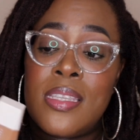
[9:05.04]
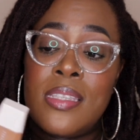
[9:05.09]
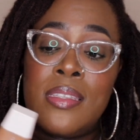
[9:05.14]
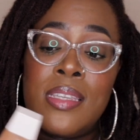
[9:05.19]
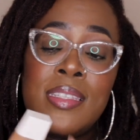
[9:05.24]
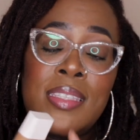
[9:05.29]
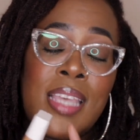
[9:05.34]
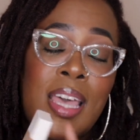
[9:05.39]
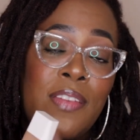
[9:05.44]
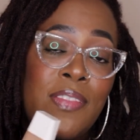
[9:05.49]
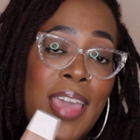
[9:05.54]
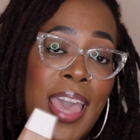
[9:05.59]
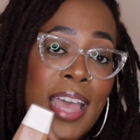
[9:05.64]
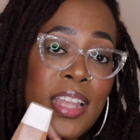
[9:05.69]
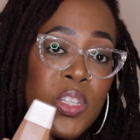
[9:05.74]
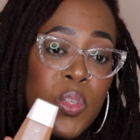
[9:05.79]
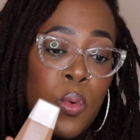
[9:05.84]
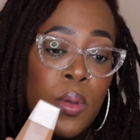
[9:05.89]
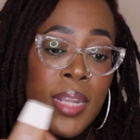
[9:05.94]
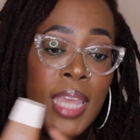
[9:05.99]
And since I've
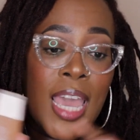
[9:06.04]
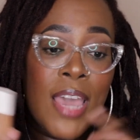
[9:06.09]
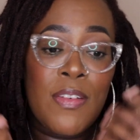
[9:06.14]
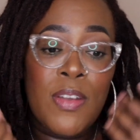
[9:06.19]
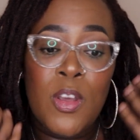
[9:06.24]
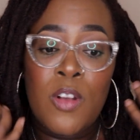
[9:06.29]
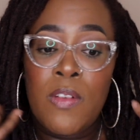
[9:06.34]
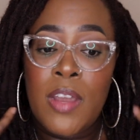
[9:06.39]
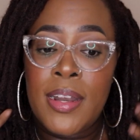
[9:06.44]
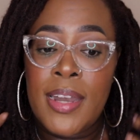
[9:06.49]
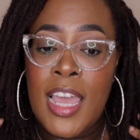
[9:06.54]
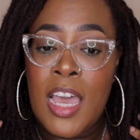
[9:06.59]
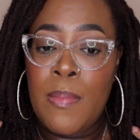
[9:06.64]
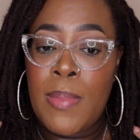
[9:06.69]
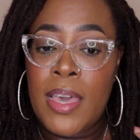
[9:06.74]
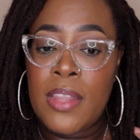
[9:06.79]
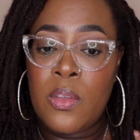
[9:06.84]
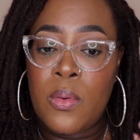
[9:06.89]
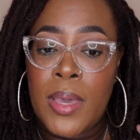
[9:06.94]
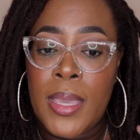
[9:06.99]
got 20, I have it on right now,
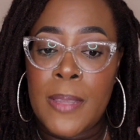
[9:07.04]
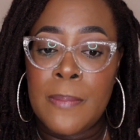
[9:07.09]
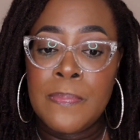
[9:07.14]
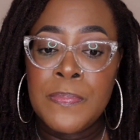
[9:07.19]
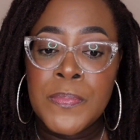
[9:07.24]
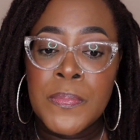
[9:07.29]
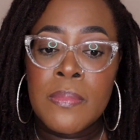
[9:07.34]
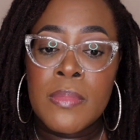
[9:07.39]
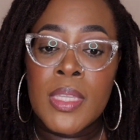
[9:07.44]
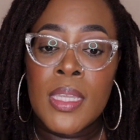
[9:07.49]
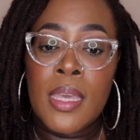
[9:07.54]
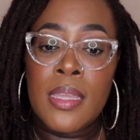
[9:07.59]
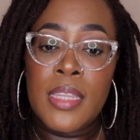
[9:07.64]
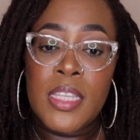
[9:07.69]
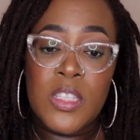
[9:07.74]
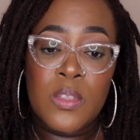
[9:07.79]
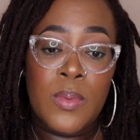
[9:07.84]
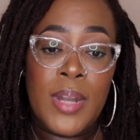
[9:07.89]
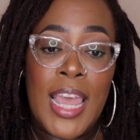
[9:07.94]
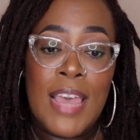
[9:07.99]
by the way.
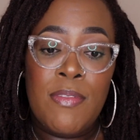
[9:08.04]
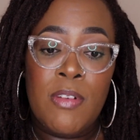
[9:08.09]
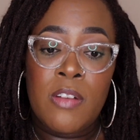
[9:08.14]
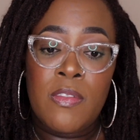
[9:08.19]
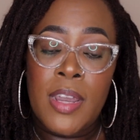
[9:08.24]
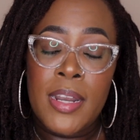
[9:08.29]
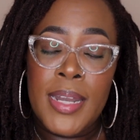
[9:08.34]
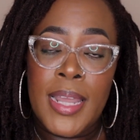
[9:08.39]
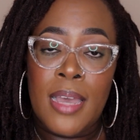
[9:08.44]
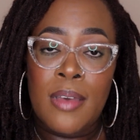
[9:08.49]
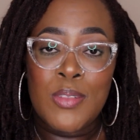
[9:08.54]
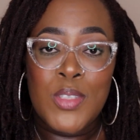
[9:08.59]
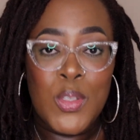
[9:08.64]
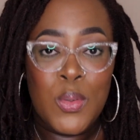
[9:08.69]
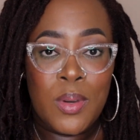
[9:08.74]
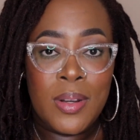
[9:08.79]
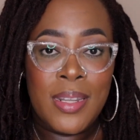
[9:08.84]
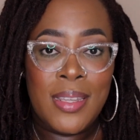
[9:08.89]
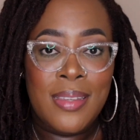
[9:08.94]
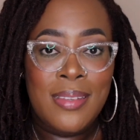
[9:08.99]
This is what I have on right now.
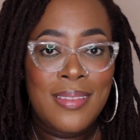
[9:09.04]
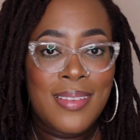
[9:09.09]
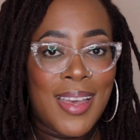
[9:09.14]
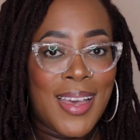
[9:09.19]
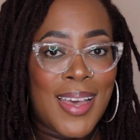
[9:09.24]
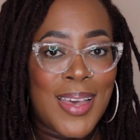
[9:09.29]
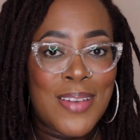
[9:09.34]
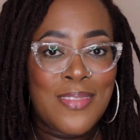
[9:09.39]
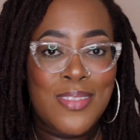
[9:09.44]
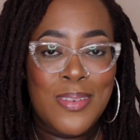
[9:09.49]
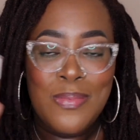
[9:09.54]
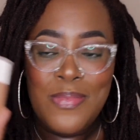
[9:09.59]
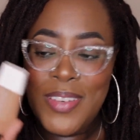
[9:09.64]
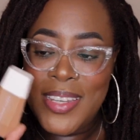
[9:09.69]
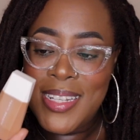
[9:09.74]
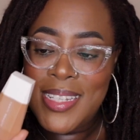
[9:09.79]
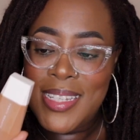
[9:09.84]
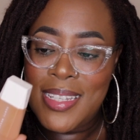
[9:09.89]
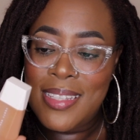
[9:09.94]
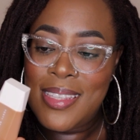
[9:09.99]
20 from
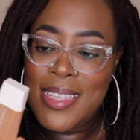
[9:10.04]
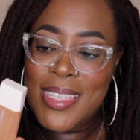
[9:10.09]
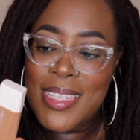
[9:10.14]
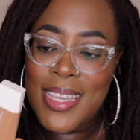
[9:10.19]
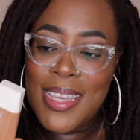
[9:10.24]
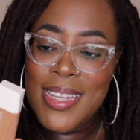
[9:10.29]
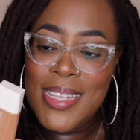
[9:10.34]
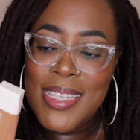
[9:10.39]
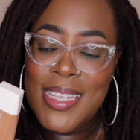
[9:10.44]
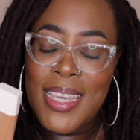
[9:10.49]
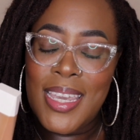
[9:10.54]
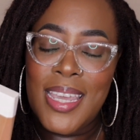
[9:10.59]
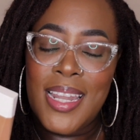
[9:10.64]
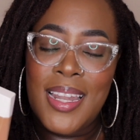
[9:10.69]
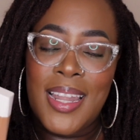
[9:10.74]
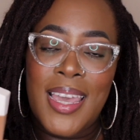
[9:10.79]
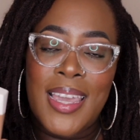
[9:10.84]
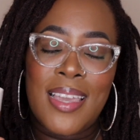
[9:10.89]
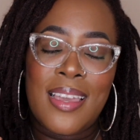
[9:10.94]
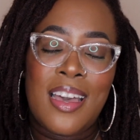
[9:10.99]
Fenty, the skin tint.
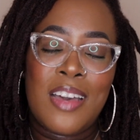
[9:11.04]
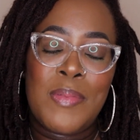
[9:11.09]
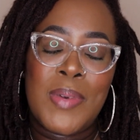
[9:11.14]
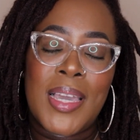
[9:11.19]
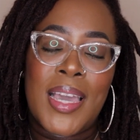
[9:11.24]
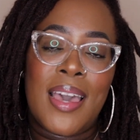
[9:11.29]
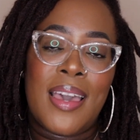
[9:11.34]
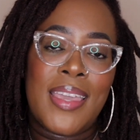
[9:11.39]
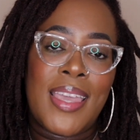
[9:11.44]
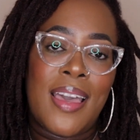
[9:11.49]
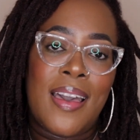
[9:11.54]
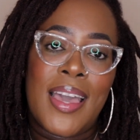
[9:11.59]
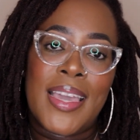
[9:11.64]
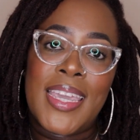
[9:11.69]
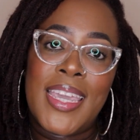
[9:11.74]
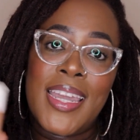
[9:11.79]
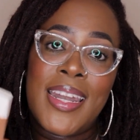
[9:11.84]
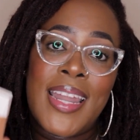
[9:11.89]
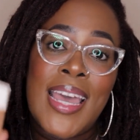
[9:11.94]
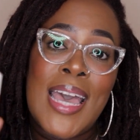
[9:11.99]
Like, oh my God, y'all, I
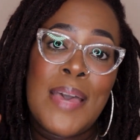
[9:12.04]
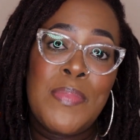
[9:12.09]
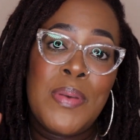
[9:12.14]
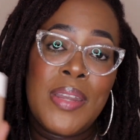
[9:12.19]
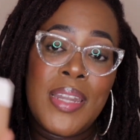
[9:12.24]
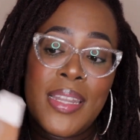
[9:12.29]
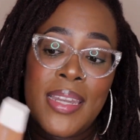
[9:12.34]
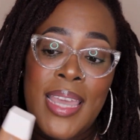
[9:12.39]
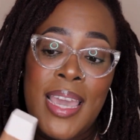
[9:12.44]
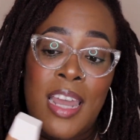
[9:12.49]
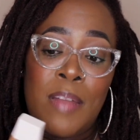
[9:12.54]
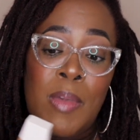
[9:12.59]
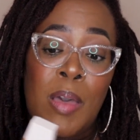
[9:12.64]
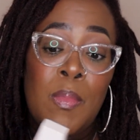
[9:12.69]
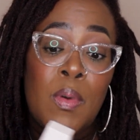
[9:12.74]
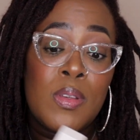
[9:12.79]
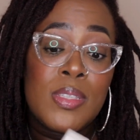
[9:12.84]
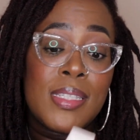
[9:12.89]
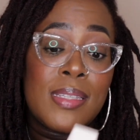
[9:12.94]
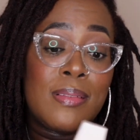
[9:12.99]
cannot put it down. I'm
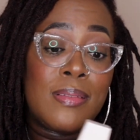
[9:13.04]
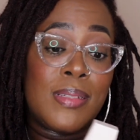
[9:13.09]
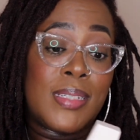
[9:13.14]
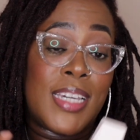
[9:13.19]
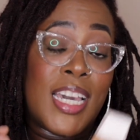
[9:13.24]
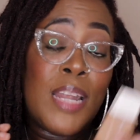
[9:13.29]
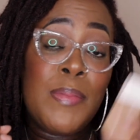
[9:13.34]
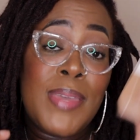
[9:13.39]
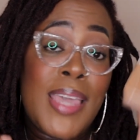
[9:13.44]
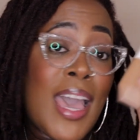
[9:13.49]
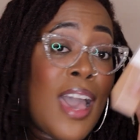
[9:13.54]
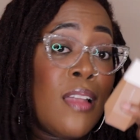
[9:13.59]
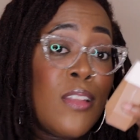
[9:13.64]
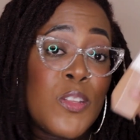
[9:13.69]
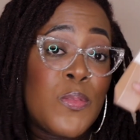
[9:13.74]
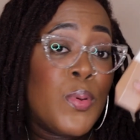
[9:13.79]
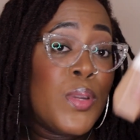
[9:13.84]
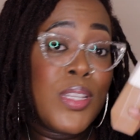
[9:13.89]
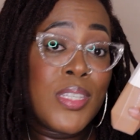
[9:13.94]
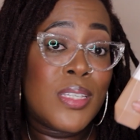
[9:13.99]
almost gonna be out of
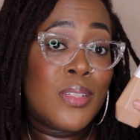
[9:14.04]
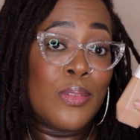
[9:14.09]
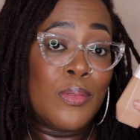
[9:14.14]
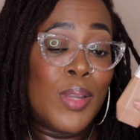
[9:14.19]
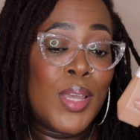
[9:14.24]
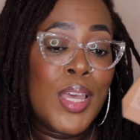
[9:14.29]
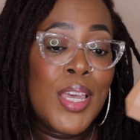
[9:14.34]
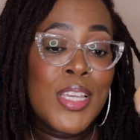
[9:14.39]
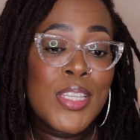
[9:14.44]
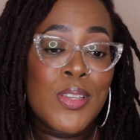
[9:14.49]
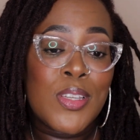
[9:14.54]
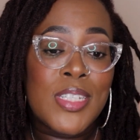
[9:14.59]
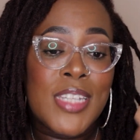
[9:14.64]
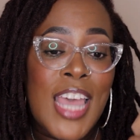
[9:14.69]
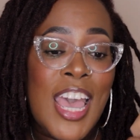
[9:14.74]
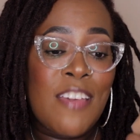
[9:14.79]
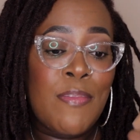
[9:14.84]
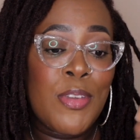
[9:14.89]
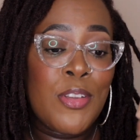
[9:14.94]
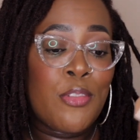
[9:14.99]
this pretty soon. So it's
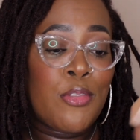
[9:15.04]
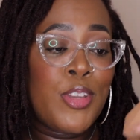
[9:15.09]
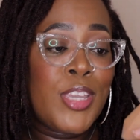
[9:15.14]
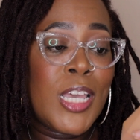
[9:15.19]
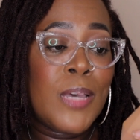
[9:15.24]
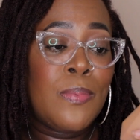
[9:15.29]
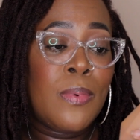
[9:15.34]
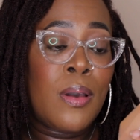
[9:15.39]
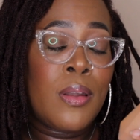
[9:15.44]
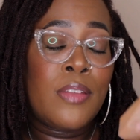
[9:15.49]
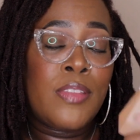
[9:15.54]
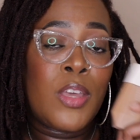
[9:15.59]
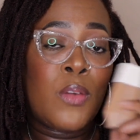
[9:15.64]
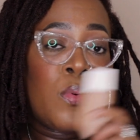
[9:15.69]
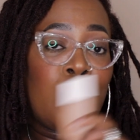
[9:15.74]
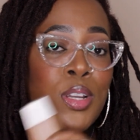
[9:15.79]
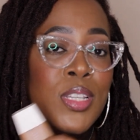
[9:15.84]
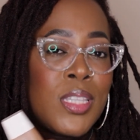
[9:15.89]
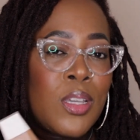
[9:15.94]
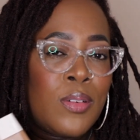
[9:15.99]
time for me to re-up on it. They
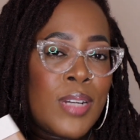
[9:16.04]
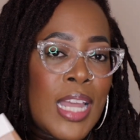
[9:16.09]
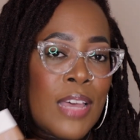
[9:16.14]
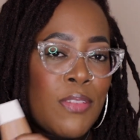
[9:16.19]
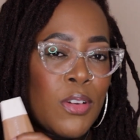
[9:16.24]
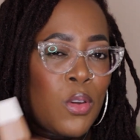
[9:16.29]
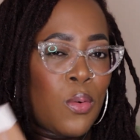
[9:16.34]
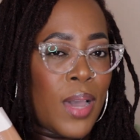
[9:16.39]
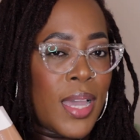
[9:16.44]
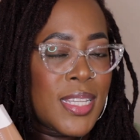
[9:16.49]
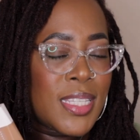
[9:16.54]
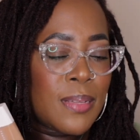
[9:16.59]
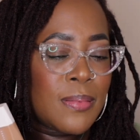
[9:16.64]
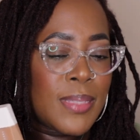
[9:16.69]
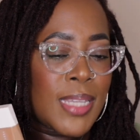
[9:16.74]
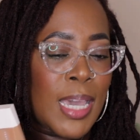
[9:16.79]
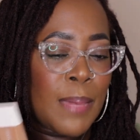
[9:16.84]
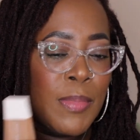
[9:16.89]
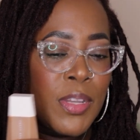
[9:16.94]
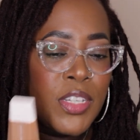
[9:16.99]
were sold out for quite some
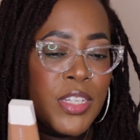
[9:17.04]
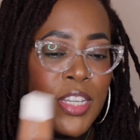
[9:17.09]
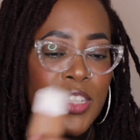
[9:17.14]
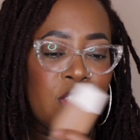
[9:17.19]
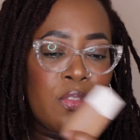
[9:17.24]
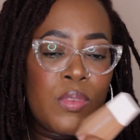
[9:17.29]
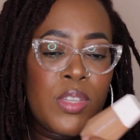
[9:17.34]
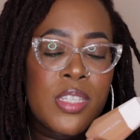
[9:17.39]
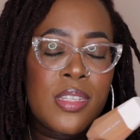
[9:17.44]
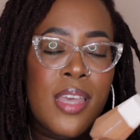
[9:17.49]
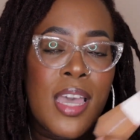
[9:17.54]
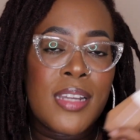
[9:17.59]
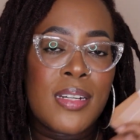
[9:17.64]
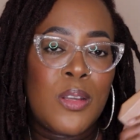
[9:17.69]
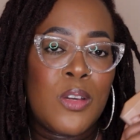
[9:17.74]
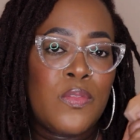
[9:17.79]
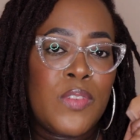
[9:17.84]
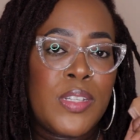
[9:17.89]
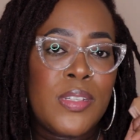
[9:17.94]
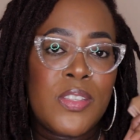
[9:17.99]
time. They just restocked
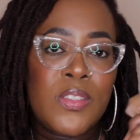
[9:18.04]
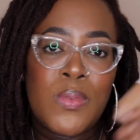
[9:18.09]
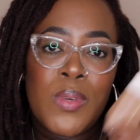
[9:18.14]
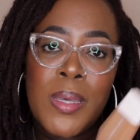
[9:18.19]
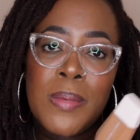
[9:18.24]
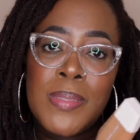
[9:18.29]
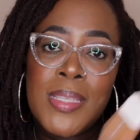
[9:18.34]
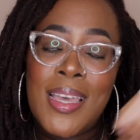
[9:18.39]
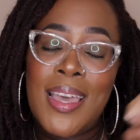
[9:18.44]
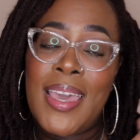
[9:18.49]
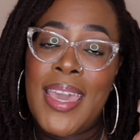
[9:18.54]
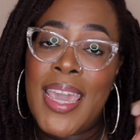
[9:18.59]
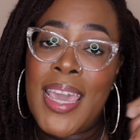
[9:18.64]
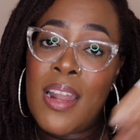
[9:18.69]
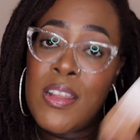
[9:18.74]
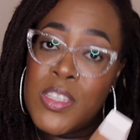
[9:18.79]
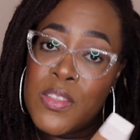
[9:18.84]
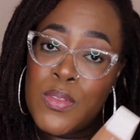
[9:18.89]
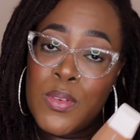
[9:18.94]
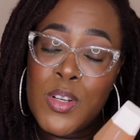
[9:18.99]
on Fenty's website and
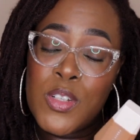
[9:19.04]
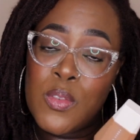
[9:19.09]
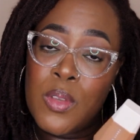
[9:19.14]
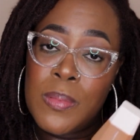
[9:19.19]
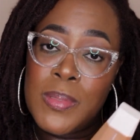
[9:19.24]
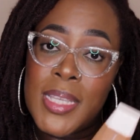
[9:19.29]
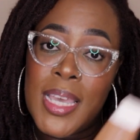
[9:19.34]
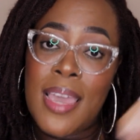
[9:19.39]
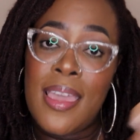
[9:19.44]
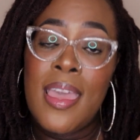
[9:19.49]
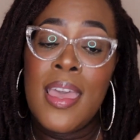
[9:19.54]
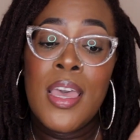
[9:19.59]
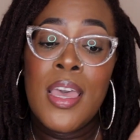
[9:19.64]
on Sephora's website.